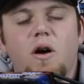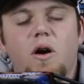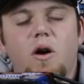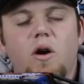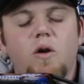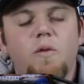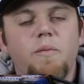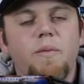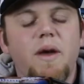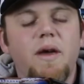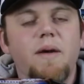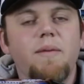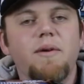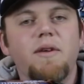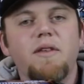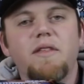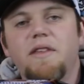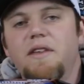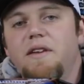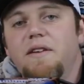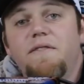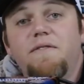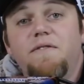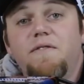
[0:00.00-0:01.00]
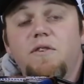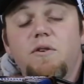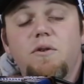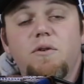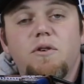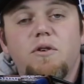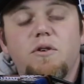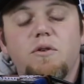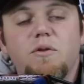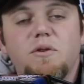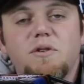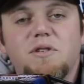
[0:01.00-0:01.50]
or maybe if you
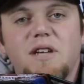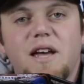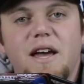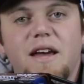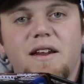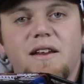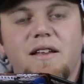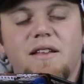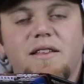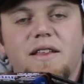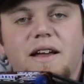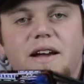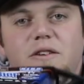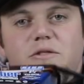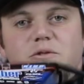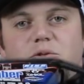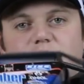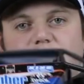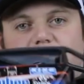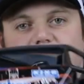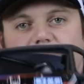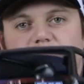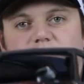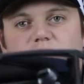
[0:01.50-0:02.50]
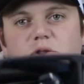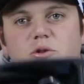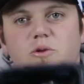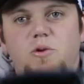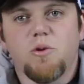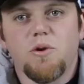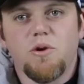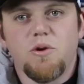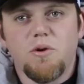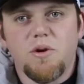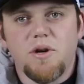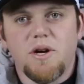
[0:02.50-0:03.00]
use an electric
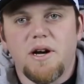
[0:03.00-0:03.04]
screw